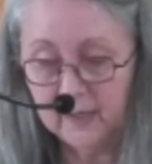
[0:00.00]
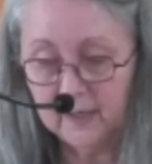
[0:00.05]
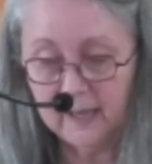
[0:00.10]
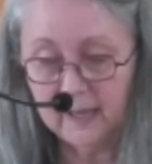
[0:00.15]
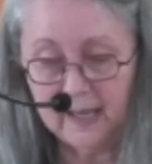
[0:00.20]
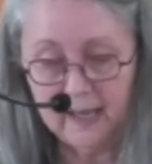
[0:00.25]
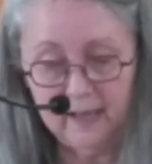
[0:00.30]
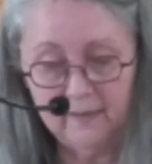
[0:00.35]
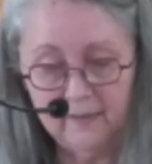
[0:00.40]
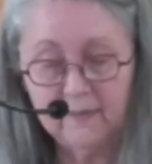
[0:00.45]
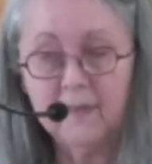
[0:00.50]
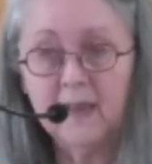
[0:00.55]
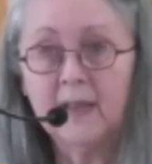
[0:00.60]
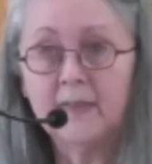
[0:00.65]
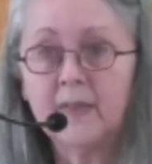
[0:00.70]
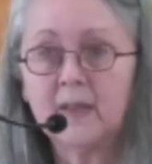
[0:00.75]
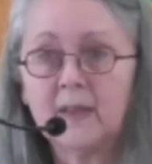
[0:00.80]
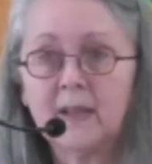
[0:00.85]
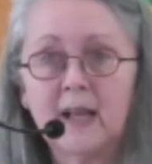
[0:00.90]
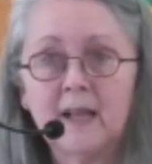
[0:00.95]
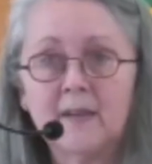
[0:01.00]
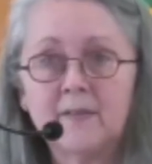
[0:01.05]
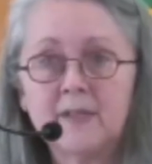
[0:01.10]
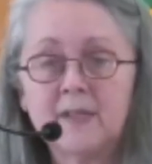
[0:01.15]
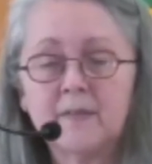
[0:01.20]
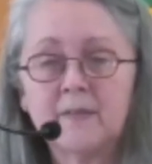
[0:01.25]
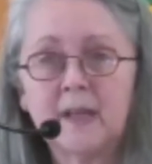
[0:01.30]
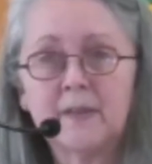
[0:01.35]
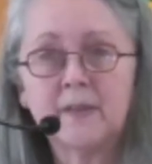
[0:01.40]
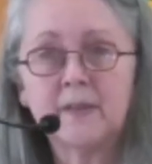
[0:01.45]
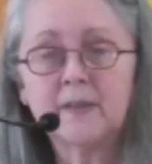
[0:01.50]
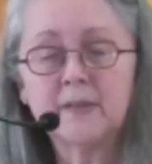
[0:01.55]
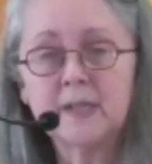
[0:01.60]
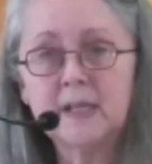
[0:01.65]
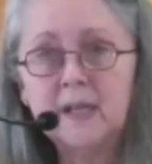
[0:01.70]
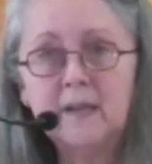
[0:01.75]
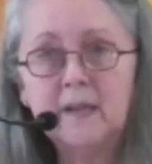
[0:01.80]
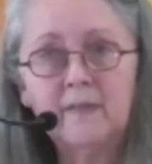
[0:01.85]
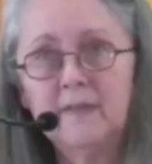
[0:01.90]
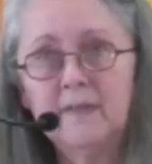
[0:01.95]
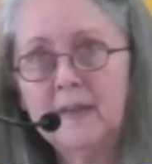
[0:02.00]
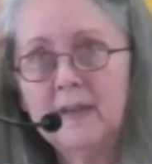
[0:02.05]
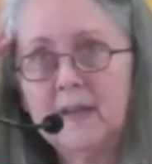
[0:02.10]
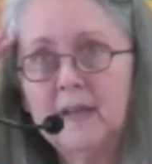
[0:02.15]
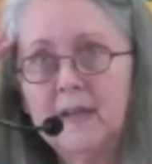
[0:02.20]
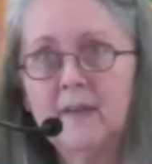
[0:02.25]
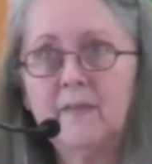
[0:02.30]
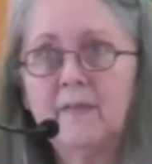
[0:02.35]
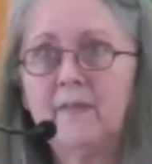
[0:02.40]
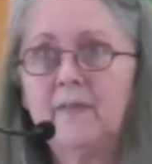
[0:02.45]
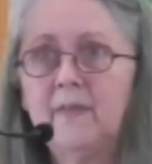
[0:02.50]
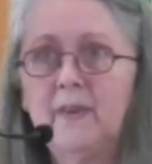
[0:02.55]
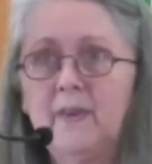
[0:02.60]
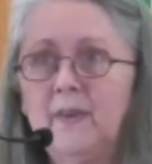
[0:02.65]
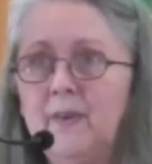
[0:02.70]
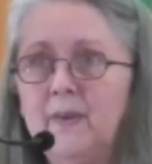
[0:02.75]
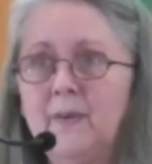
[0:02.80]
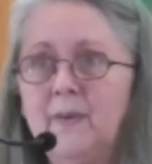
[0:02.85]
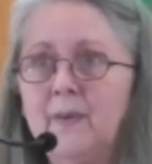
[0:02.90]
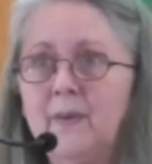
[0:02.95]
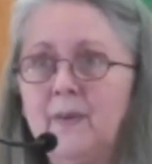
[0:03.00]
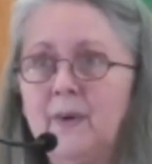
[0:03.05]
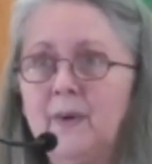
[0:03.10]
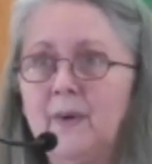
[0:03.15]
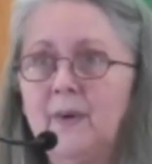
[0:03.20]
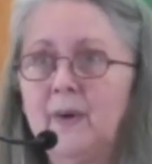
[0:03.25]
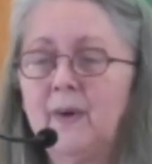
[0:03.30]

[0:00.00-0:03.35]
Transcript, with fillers: life and the lives of others, even if you